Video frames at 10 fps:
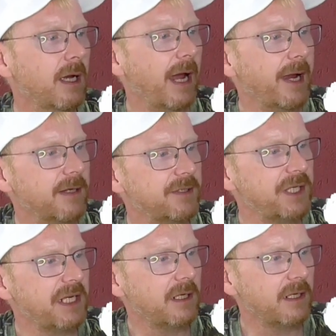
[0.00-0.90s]
and I
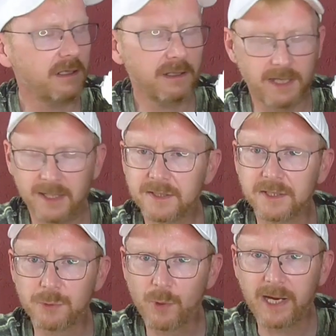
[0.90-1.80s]
seen yes,
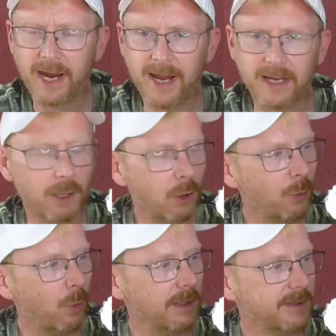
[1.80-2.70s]
it's really hanging
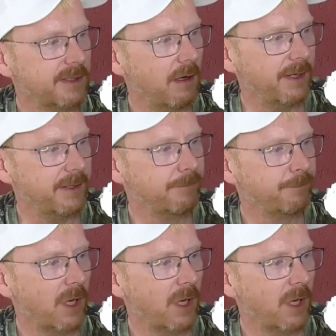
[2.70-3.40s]
on one side.